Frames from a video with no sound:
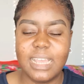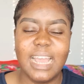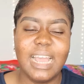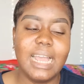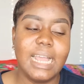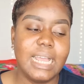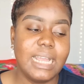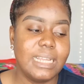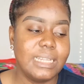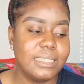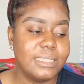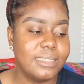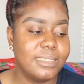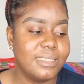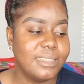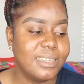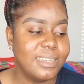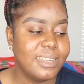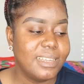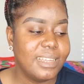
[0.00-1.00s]
and
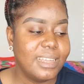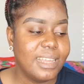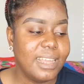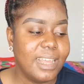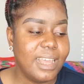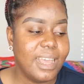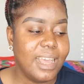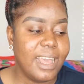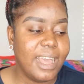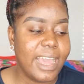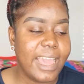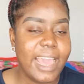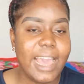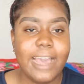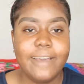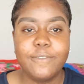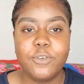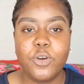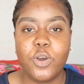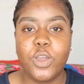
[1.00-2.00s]
I
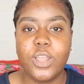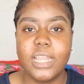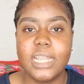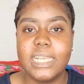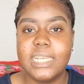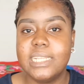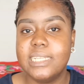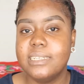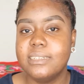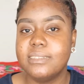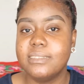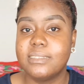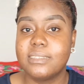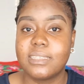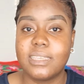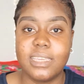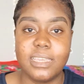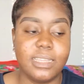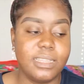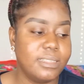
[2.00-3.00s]
have oily
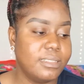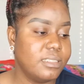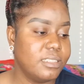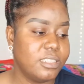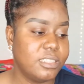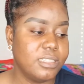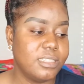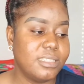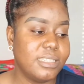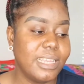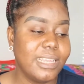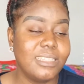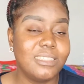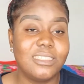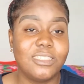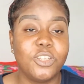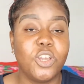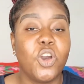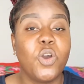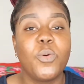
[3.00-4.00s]
skin.
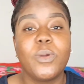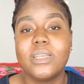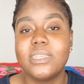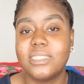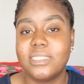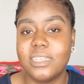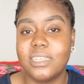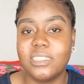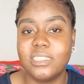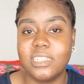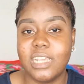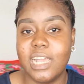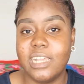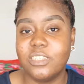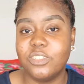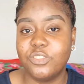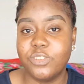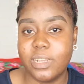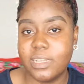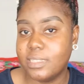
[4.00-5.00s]
She always says she
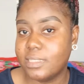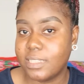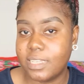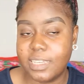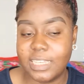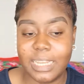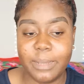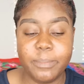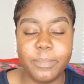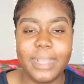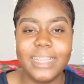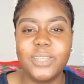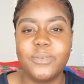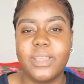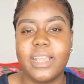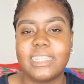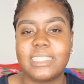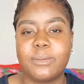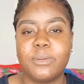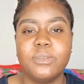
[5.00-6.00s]
has dry skin, and by the
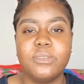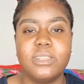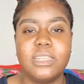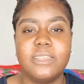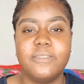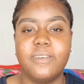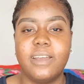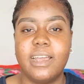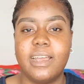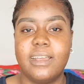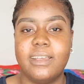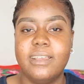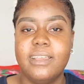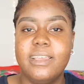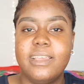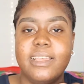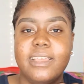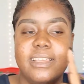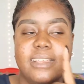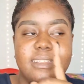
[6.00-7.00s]
way guys, I'm going to leave her
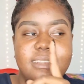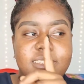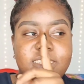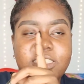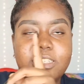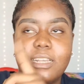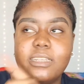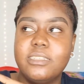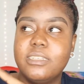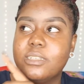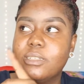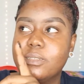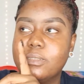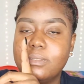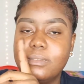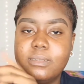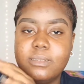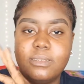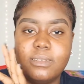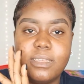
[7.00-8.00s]
channel
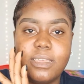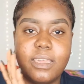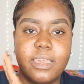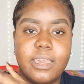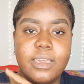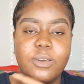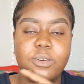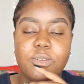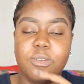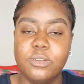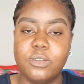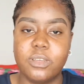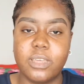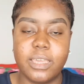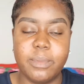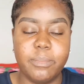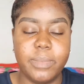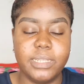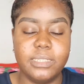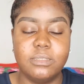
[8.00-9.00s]
here or
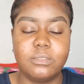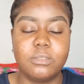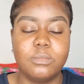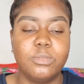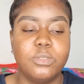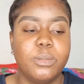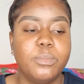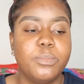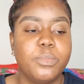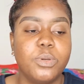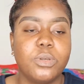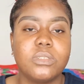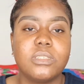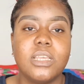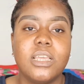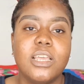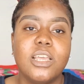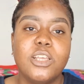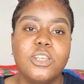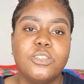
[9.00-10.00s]
in my description box.
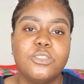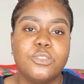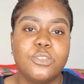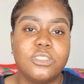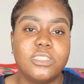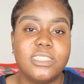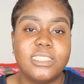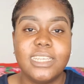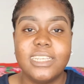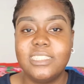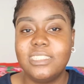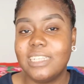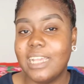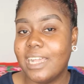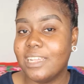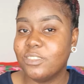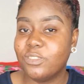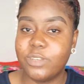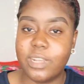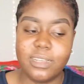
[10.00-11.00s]
So she says she
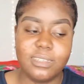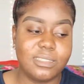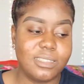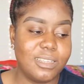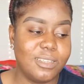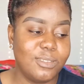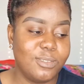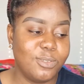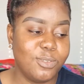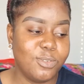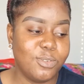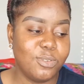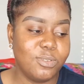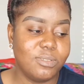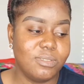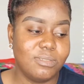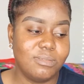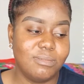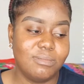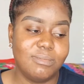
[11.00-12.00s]
has dry skin,
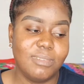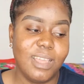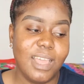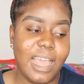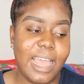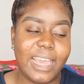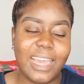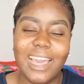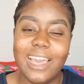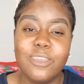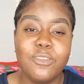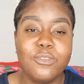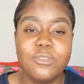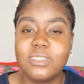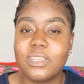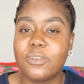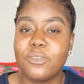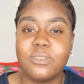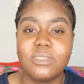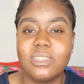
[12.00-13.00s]
so I can't use
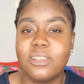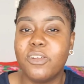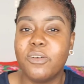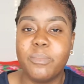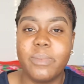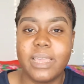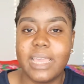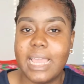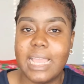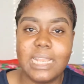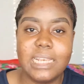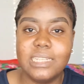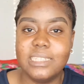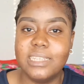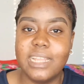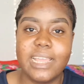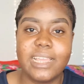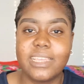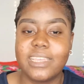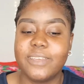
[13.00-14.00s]
a concealer on my eyelid.
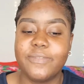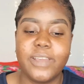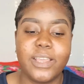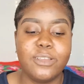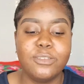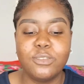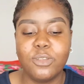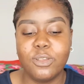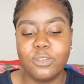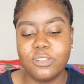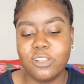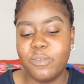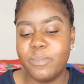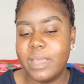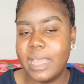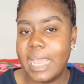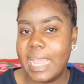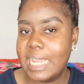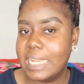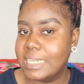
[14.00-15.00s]
Like, if I use concealer on
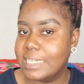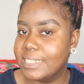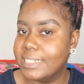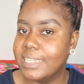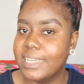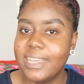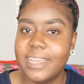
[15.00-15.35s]
my eyelid,